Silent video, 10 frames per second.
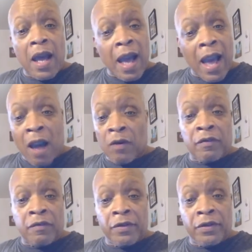out
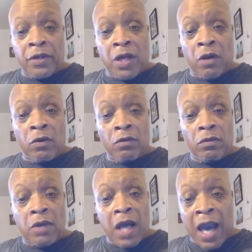of, you know,
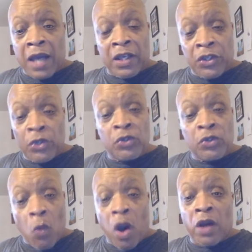and
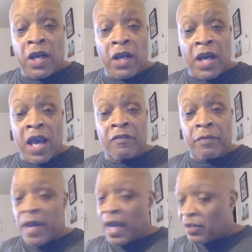using watercolor out of a
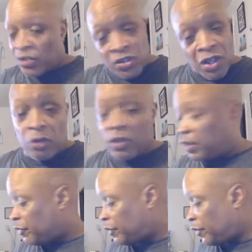pan. It's a totally
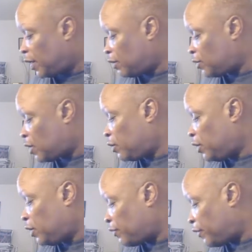different thing. Totally
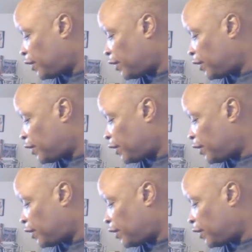different thing.